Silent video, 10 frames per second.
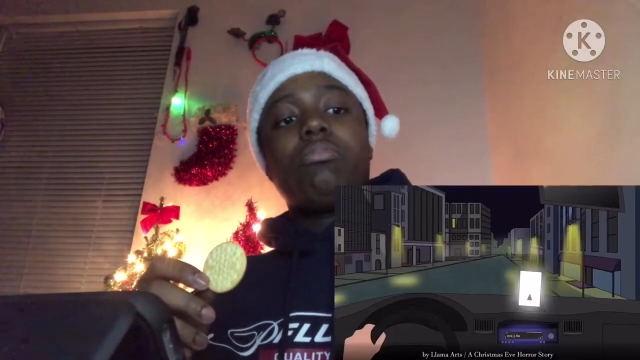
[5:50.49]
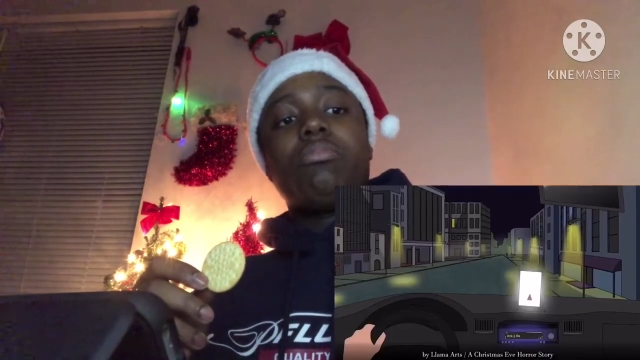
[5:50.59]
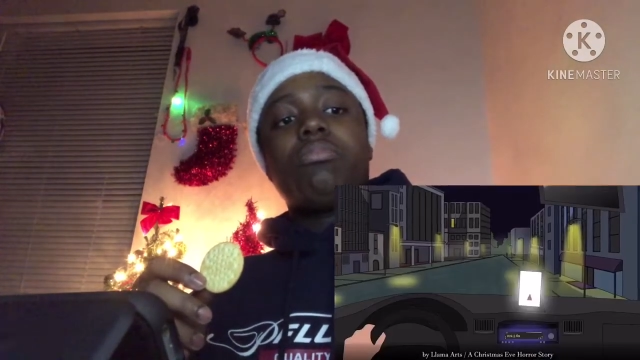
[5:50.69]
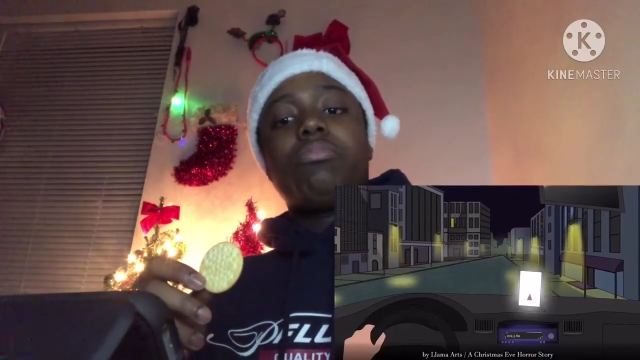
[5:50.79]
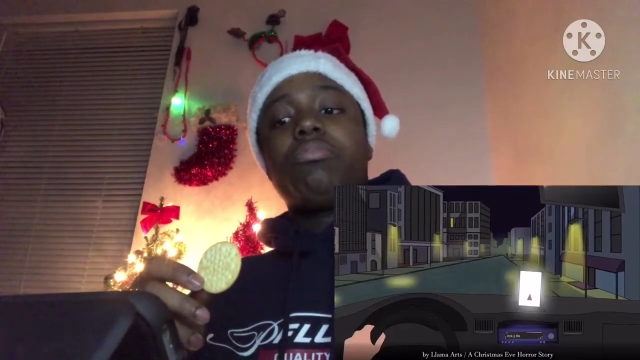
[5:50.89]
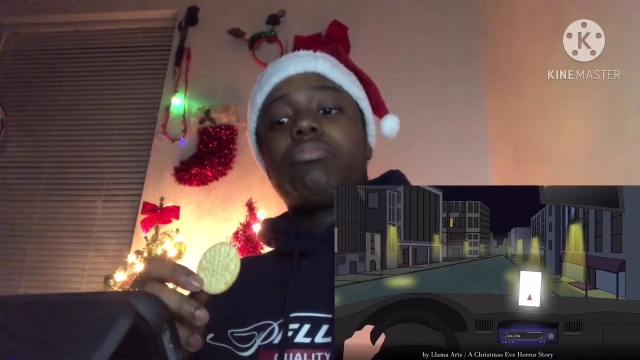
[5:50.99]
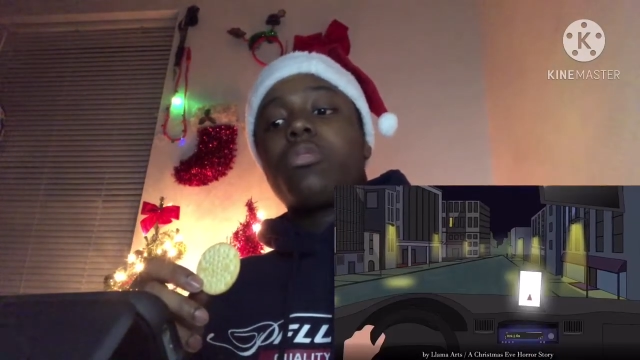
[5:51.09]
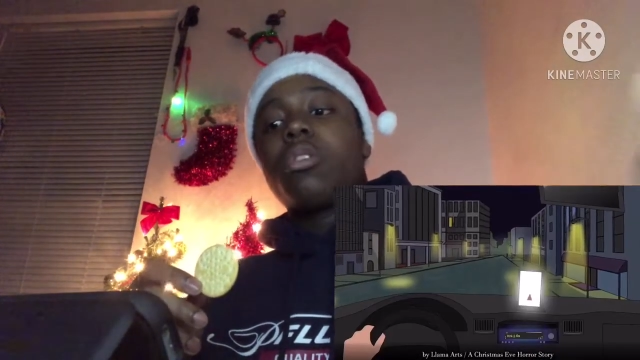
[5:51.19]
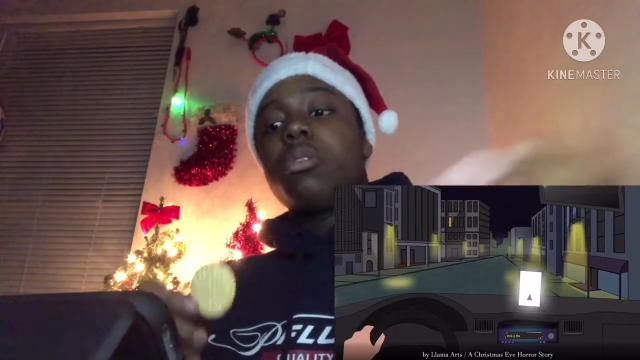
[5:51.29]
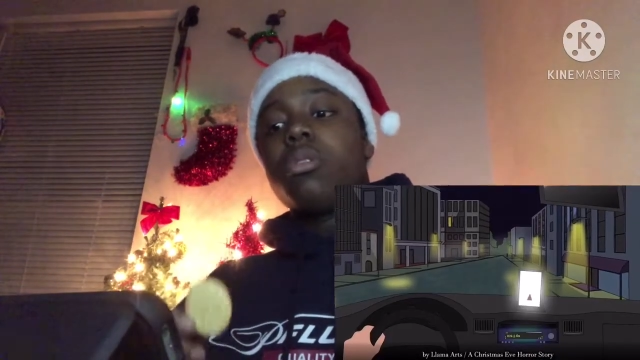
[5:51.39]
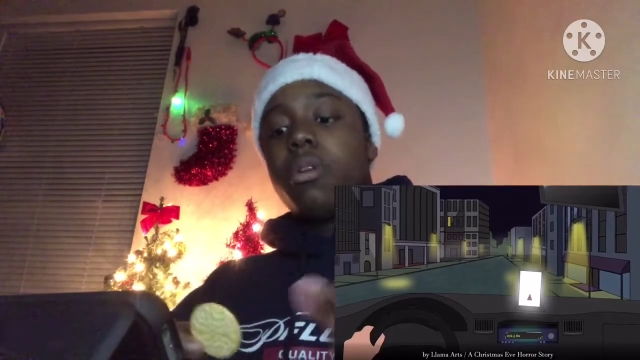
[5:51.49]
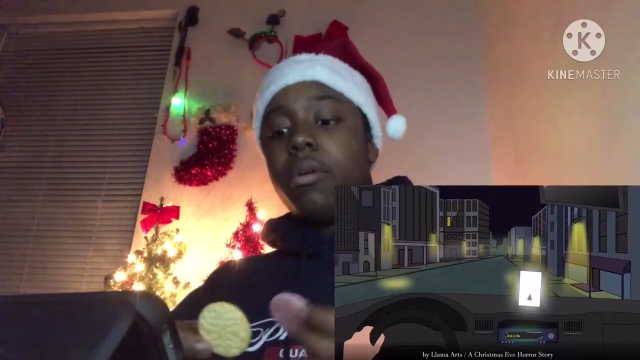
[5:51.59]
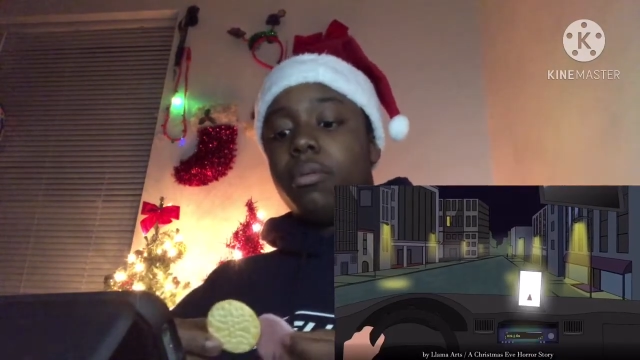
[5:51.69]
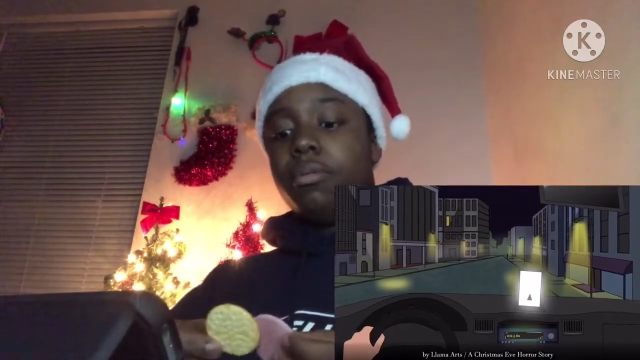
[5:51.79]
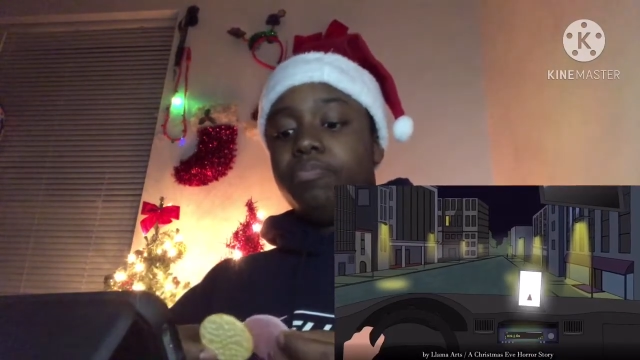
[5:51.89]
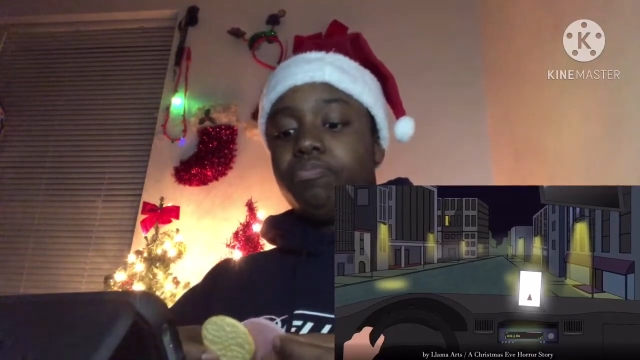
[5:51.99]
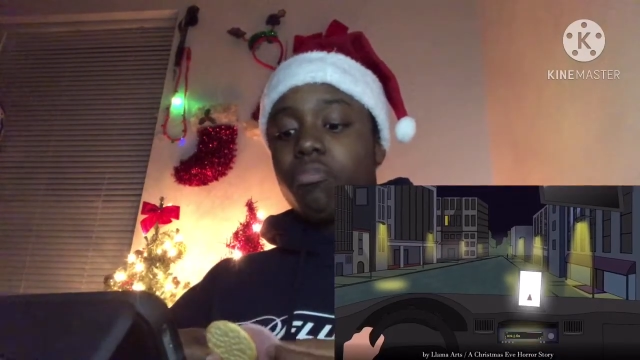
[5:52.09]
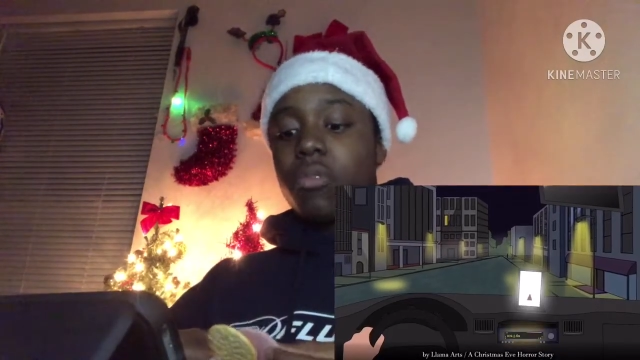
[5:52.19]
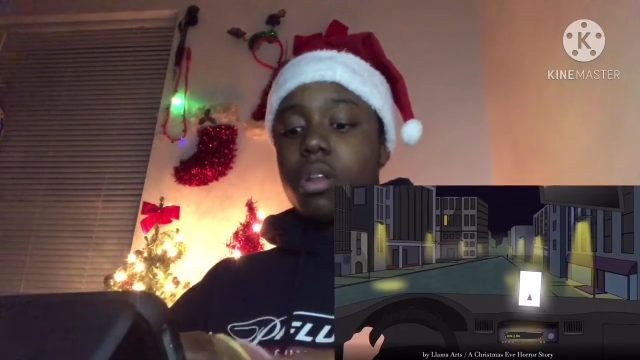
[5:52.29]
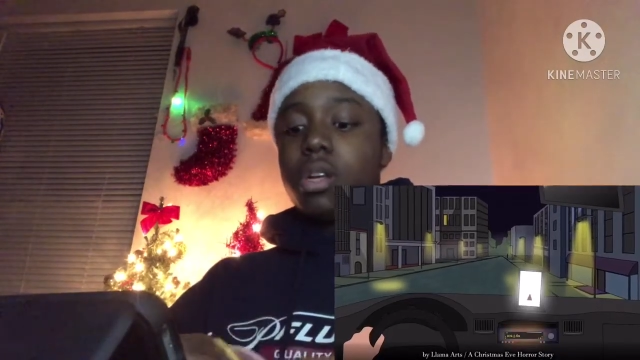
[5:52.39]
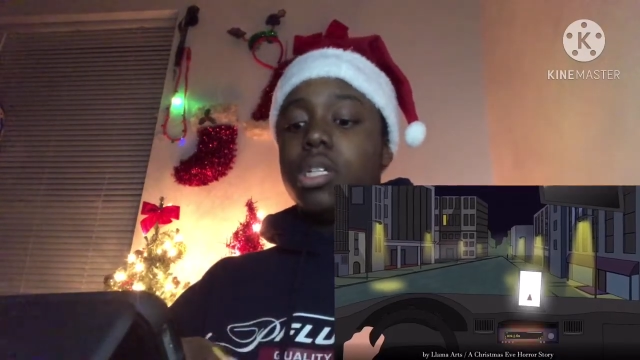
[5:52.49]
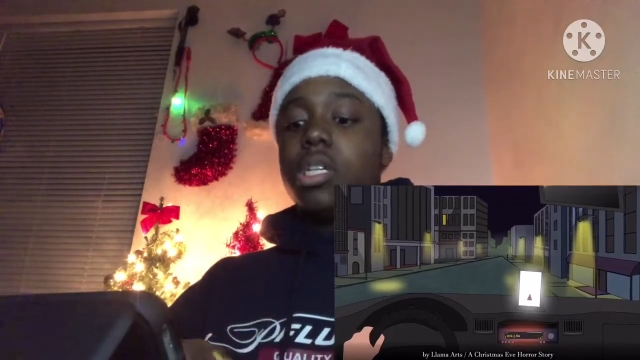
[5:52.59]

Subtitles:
Halfway through the drive, it started snowing.